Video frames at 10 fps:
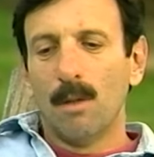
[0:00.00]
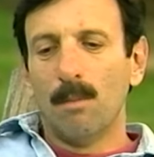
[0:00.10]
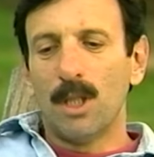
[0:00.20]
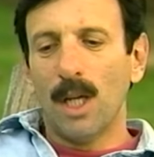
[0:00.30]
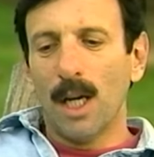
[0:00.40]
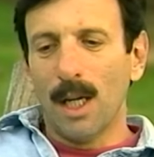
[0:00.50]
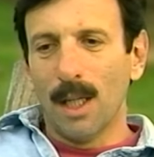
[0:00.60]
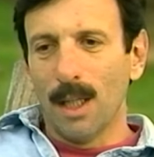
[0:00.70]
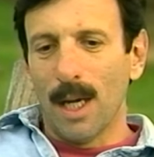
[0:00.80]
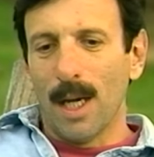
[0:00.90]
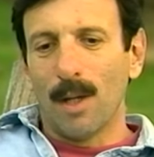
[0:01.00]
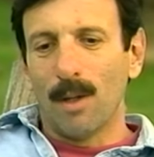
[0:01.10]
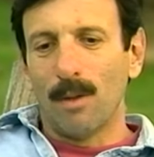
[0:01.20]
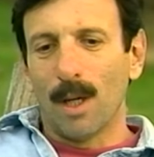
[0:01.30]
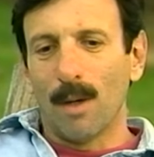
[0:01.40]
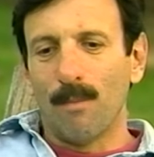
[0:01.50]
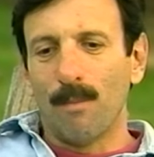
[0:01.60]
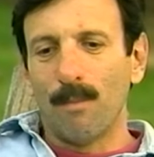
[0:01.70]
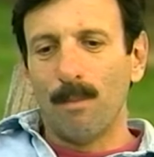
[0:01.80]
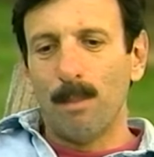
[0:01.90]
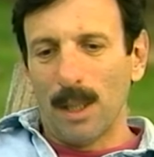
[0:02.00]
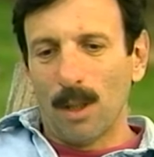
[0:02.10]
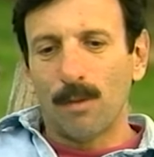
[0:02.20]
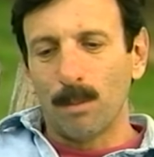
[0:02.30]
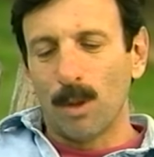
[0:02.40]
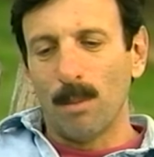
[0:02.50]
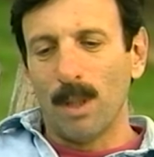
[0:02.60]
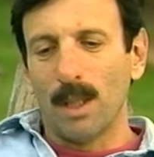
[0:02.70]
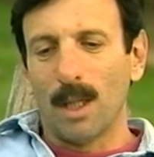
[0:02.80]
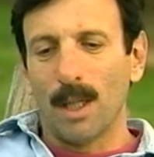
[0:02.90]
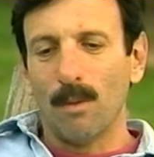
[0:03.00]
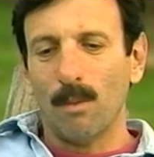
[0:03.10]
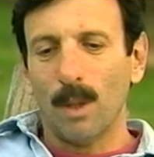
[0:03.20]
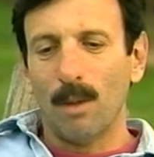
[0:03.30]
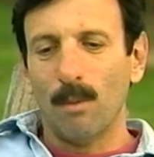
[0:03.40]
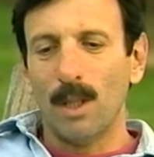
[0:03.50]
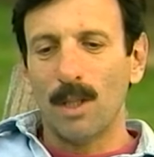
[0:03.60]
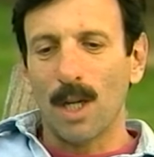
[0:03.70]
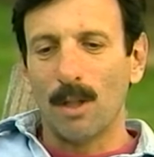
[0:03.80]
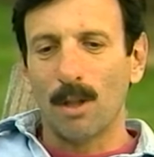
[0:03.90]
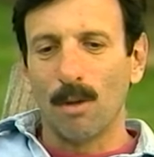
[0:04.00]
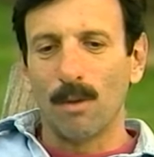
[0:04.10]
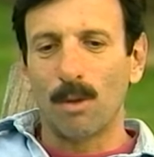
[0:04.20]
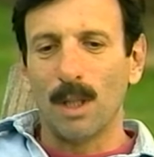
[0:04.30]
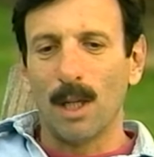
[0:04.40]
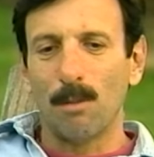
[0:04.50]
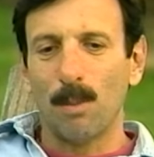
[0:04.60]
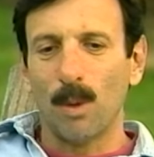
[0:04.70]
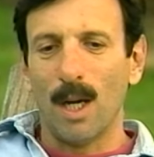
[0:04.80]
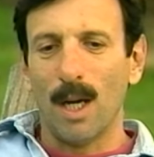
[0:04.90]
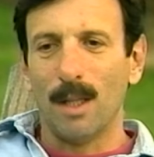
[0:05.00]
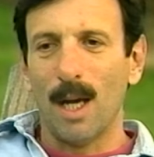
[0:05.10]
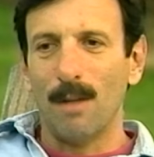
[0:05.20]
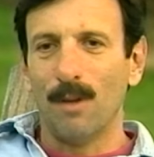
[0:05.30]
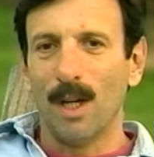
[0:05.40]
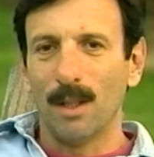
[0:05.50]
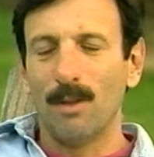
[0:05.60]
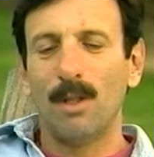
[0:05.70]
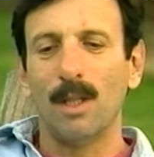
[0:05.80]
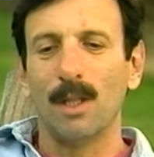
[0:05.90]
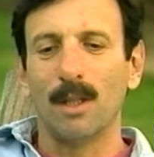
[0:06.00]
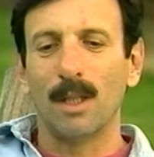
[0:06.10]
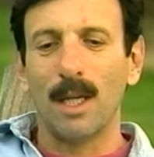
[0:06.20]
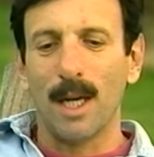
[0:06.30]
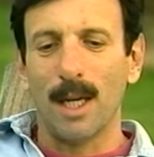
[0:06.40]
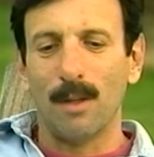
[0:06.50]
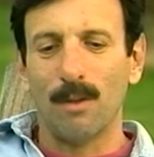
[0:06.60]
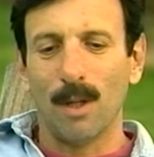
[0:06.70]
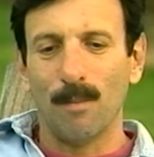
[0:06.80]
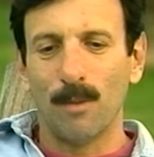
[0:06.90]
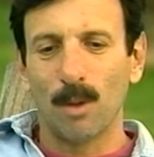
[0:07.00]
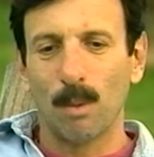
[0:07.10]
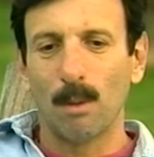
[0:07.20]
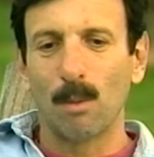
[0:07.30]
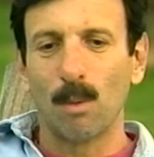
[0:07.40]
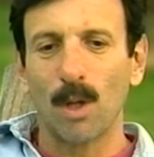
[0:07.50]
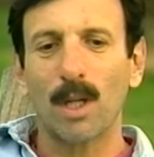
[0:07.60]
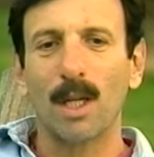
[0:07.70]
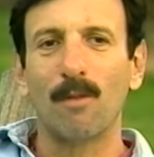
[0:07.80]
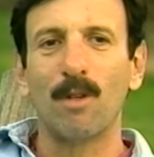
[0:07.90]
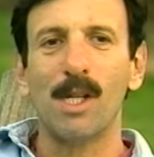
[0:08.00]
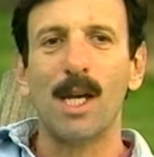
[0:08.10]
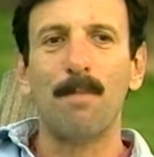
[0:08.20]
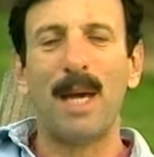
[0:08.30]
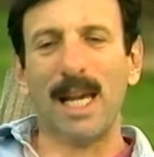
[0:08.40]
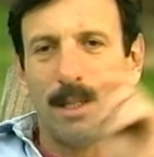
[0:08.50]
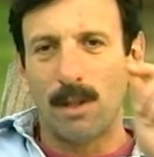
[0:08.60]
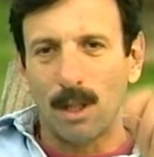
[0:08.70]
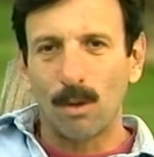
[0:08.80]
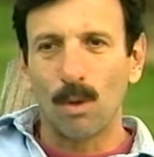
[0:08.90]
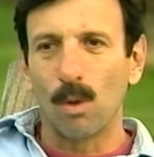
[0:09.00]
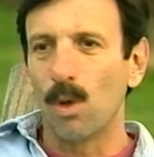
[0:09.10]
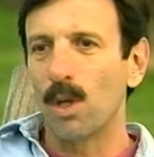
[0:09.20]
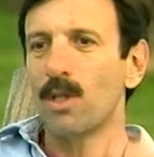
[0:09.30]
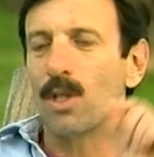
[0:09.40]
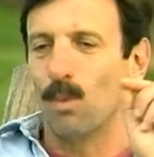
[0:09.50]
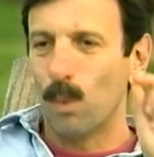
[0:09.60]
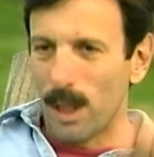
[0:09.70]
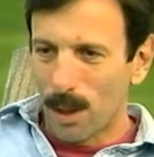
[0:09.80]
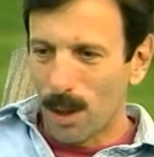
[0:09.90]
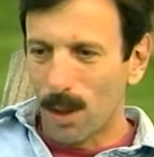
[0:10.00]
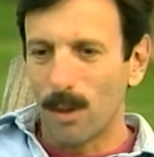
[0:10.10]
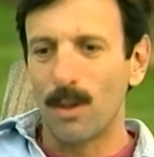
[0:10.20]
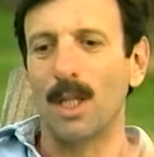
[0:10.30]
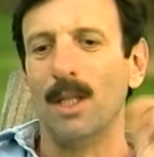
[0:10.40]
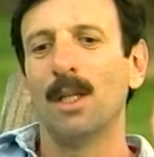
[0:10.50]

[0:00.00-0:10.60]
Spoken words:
Michelle and Benno from Germany and I, we decided to go over to Anantapur and volunteer. And so we were working every day painting doors and windows.